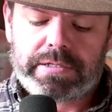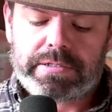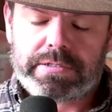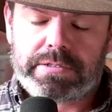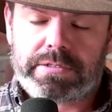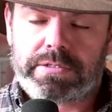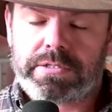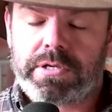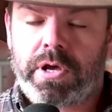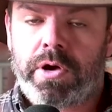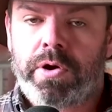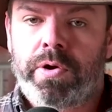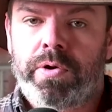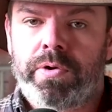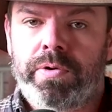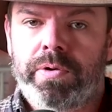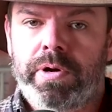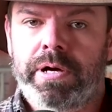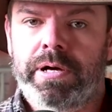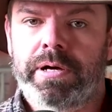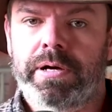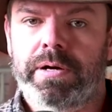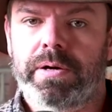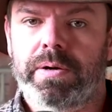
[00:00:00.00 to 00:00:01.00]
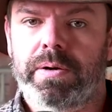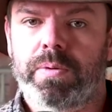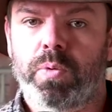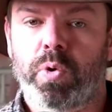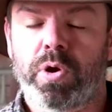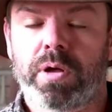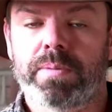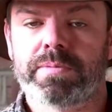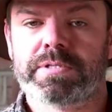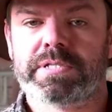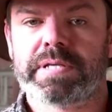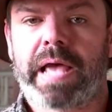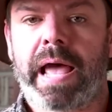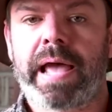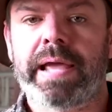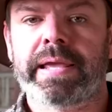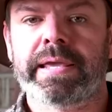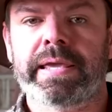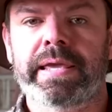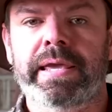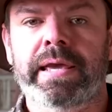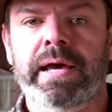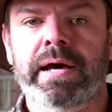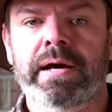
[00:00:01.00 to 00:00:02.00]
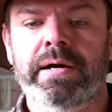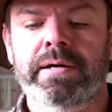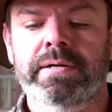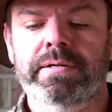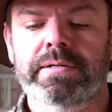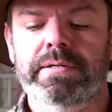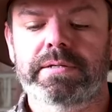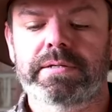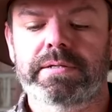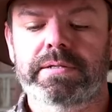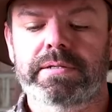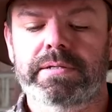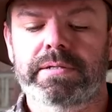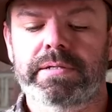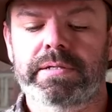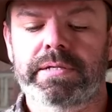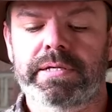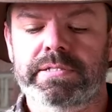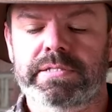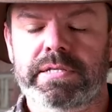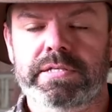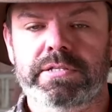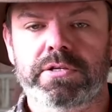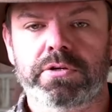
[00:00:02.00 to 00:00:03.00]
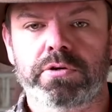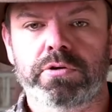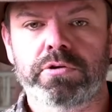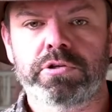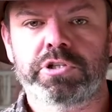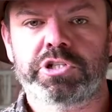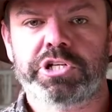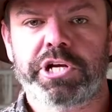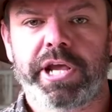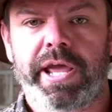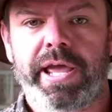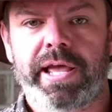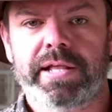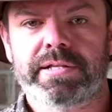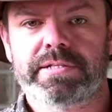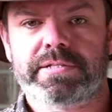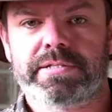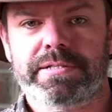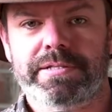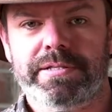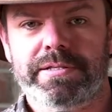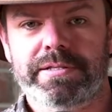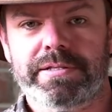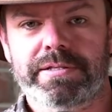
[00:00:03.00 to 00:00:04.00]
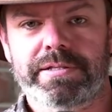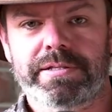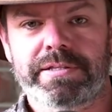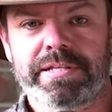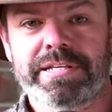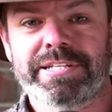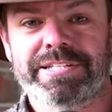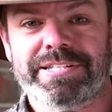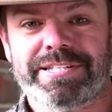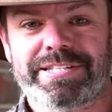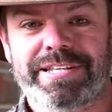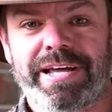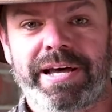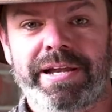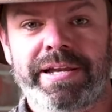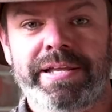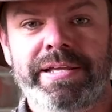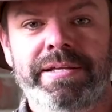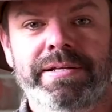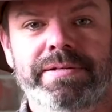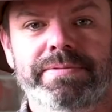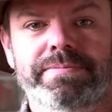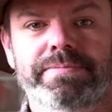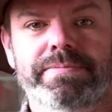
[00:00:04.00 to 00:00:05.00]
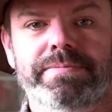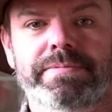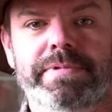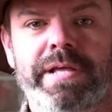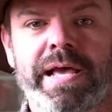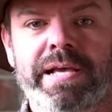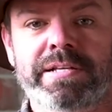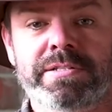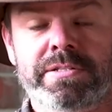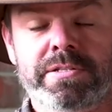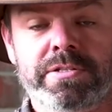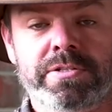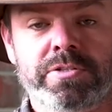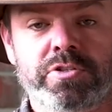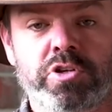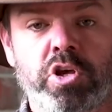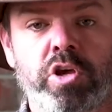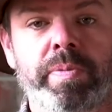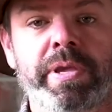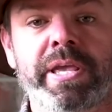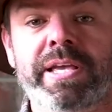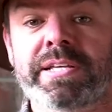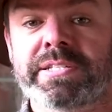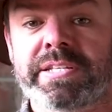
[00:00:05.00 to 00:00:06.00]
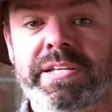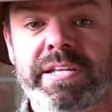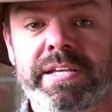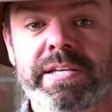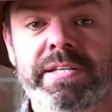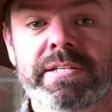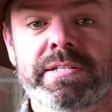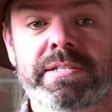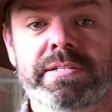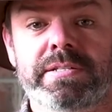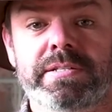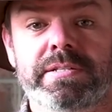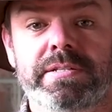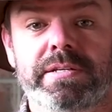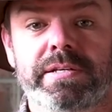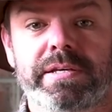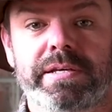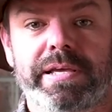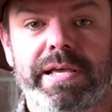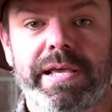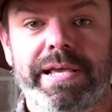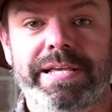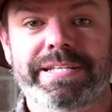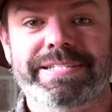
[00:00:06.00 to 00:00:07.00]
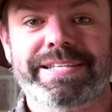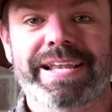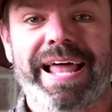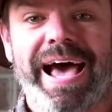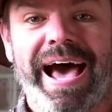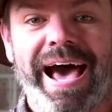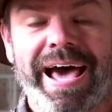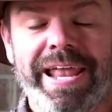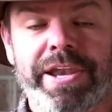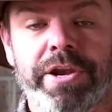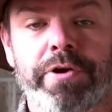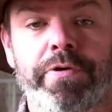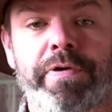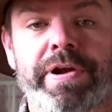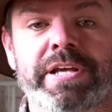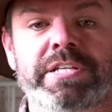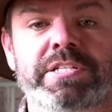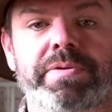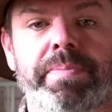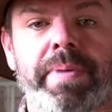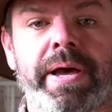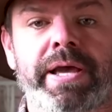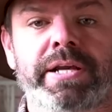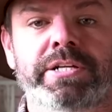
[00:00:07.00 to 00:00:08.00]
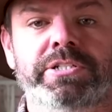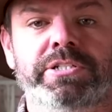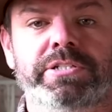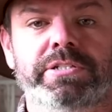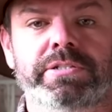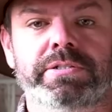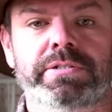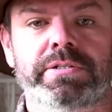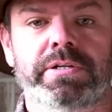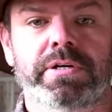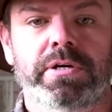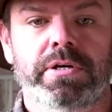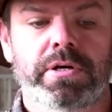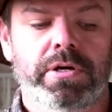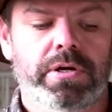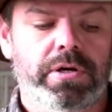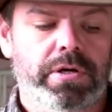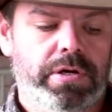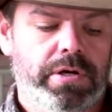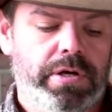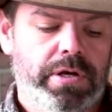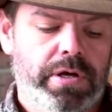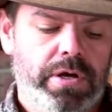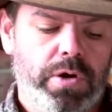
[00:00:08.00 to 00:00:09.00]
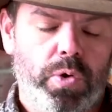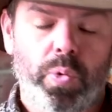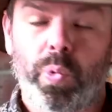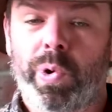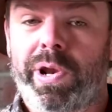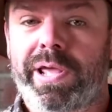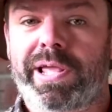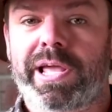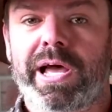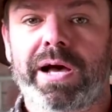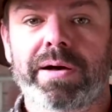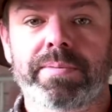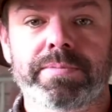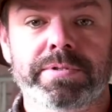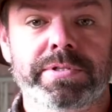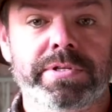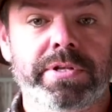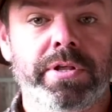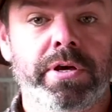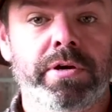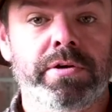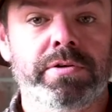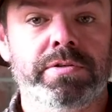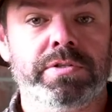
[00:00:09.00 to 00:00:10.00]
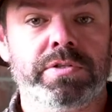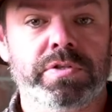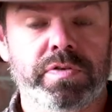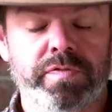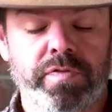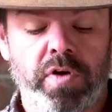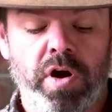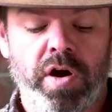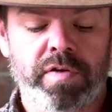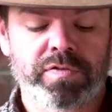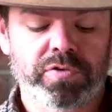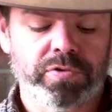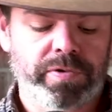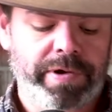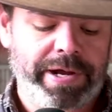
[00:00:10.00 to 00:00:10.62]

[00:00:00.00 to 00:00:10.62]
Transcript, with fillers: So, what I'm saying here is there's a good chance this study, as disturbing as it is, is an underestimation when it comes to those survival